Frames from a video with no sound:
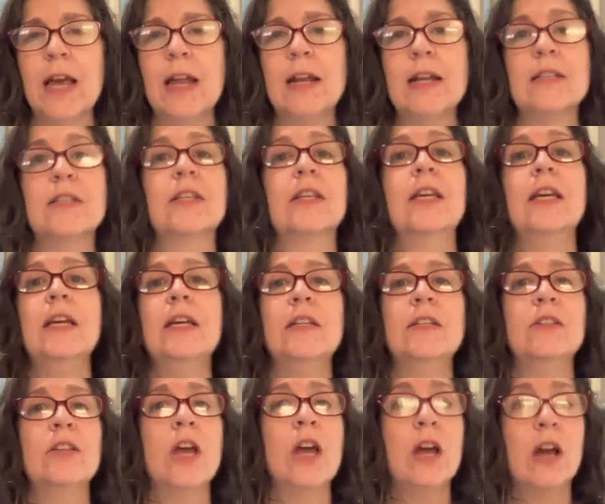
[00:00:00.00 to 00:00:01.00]
And as the
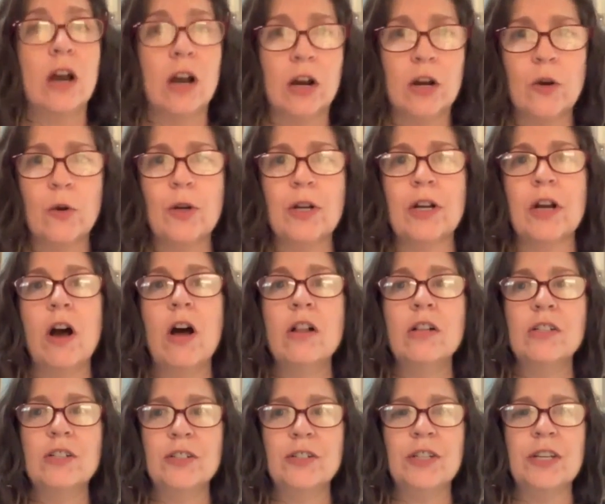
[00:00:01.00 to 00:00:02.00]
kids are going to
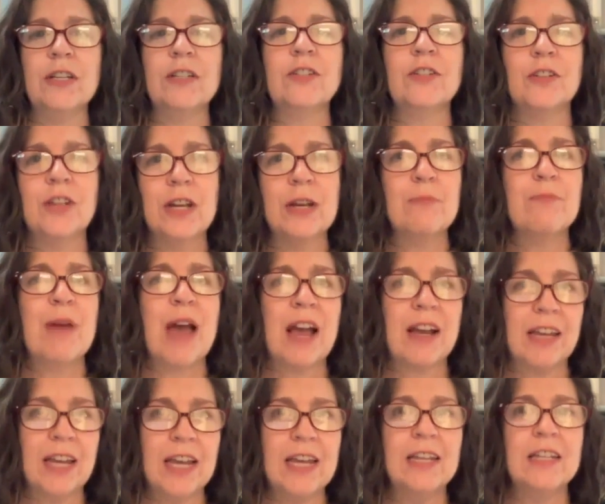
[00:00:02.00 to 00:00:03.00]
college and things, they're getting
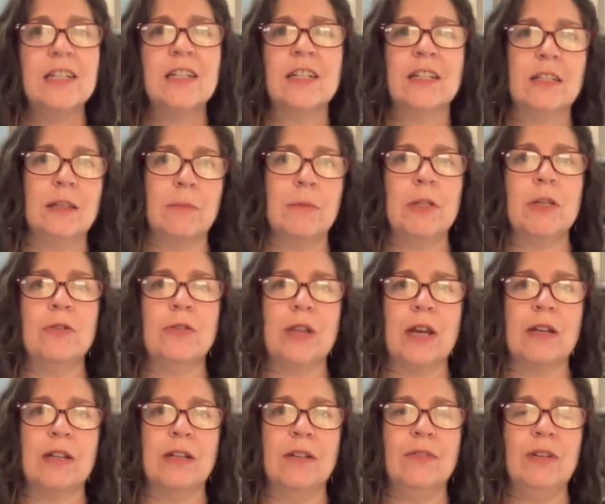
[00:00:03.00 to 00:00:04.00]
back into some of those
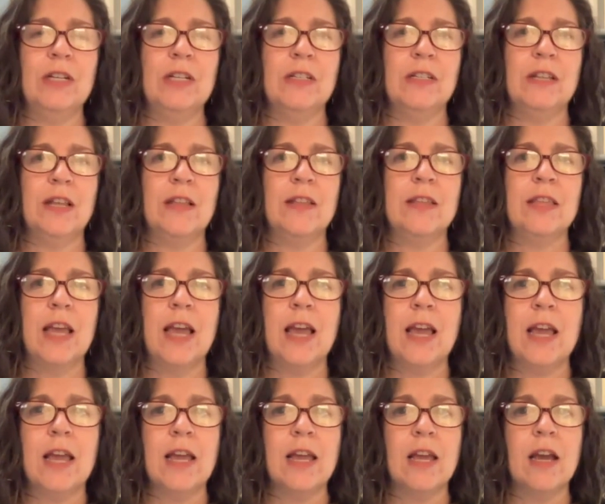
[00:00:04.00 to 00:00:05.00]
activities that
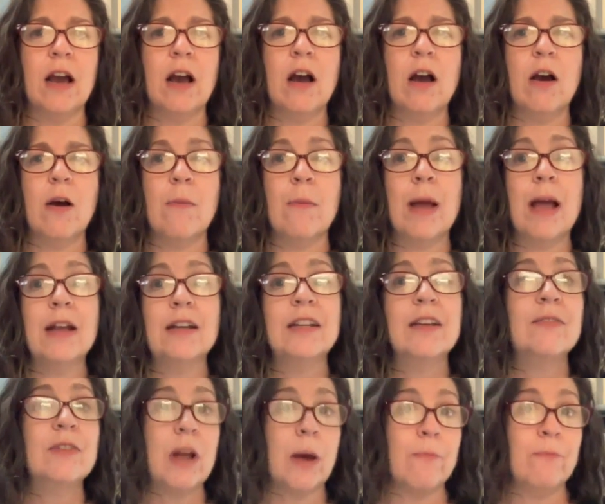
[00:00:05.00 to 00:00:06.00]
they had
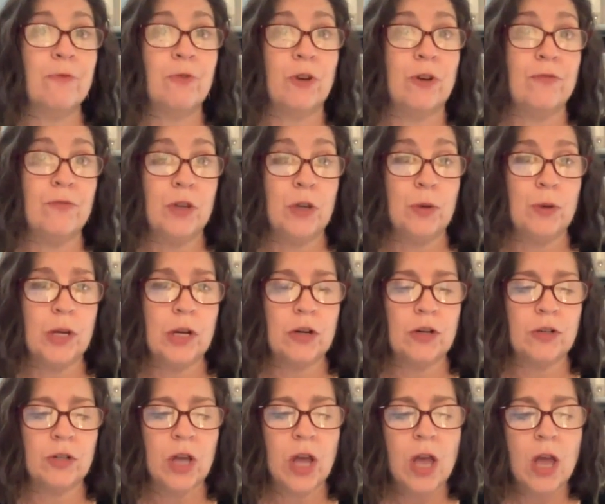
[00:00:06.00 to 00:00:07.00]
given up for a few years.